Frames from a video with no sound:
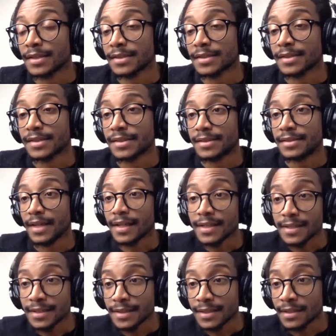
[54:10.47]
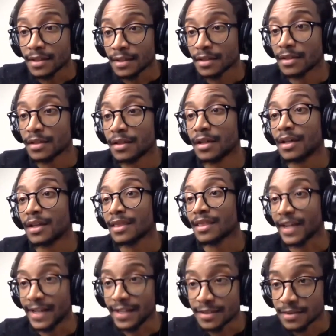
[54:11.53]
Study
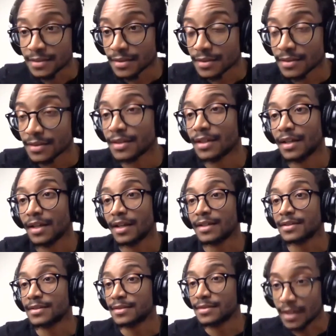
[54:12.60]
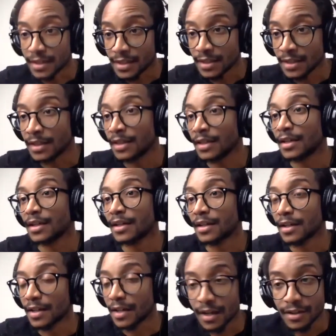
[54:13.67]
light, study
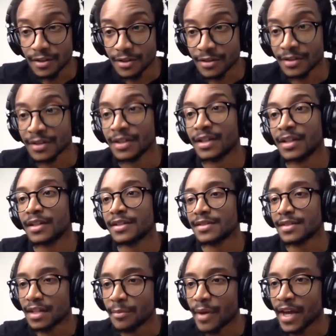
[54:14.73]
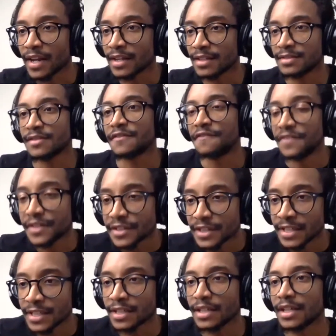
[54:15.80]
color. Cinematic is a
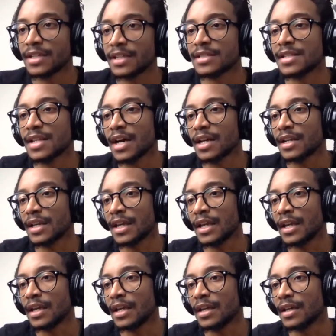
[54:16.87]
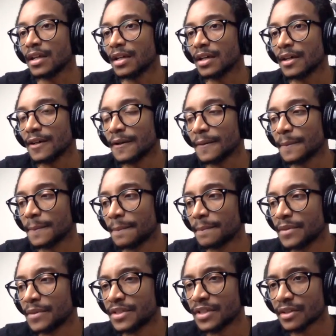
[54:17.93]
feeling. It's not a
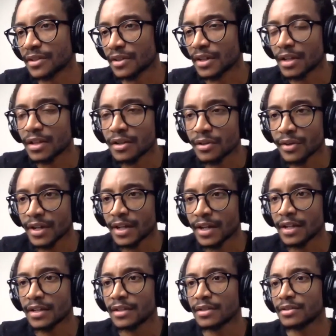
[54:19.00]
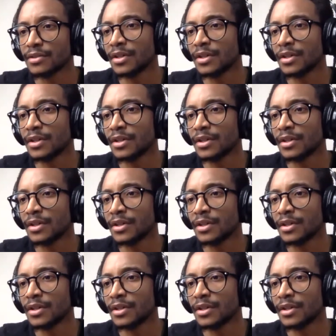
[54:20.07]
particular color grade.